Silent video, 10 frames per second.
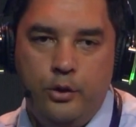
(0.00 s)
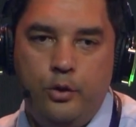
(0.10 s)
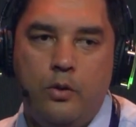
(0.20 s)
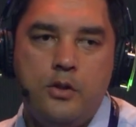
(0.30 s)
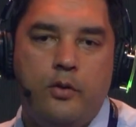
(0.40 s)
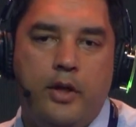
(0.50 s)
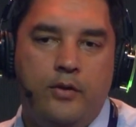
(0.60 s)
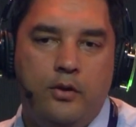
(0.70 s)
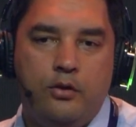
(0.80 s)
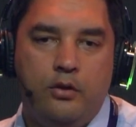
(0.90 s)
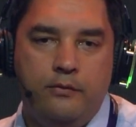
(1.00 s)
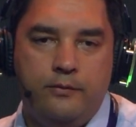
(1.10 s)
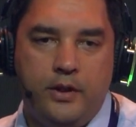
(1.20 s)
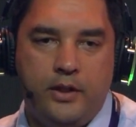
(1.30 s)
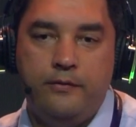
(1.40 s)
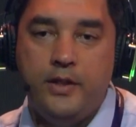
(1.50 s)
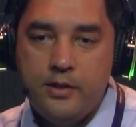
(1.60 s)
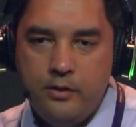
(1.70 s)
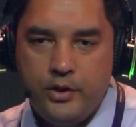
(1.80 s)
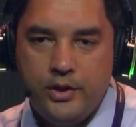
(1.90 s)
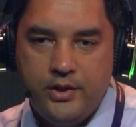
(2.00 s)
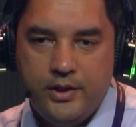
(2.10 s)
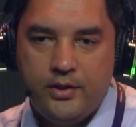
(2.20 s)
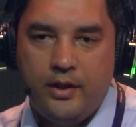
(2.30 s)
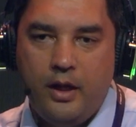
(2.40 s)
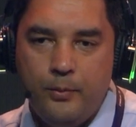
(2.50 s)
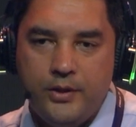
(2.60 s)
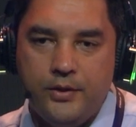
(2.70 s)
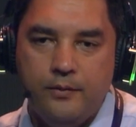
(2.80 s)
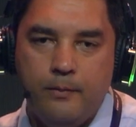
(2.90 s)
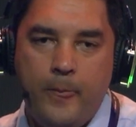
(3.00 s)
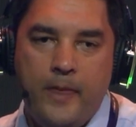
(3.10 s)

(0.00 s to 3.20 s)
You also have a lot of reverse logistics that happens.